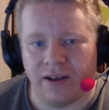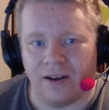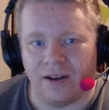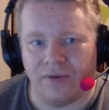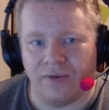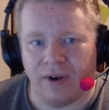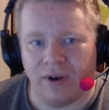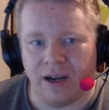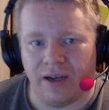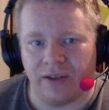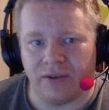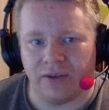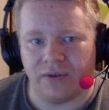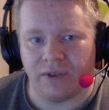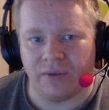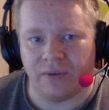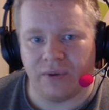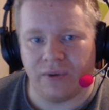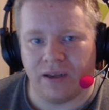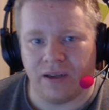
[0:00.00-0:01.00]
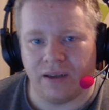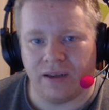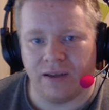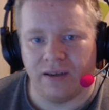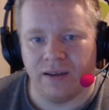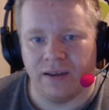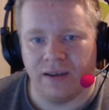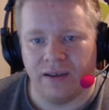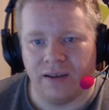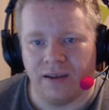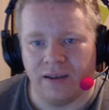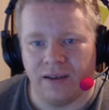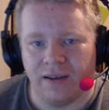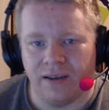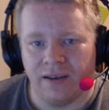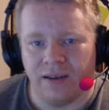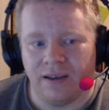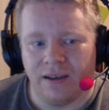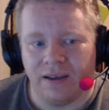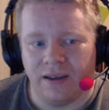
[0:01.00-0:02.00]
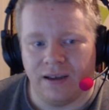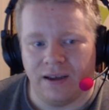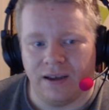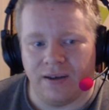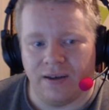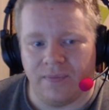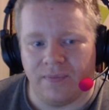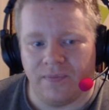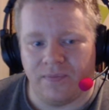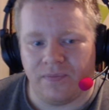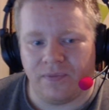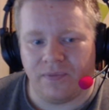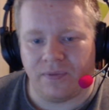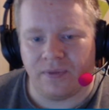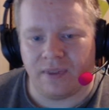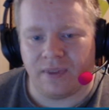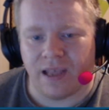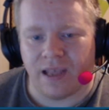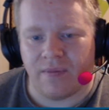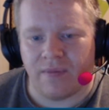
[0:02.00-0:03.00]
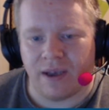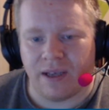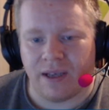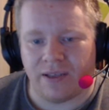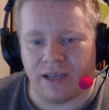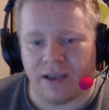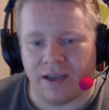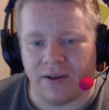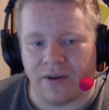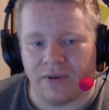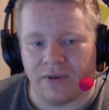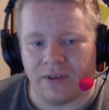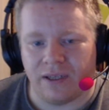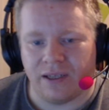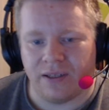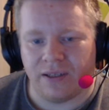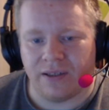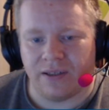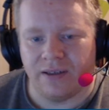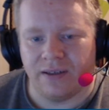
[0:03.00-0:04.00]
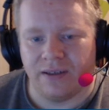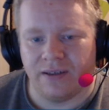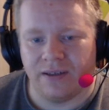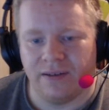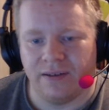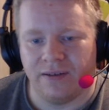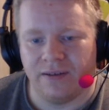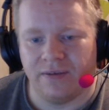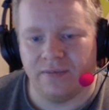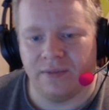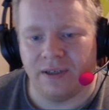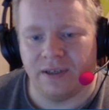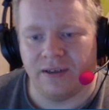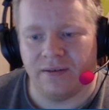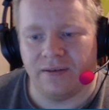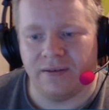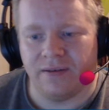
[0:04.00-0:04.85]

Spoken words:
the reins on spending. They may say no to these, but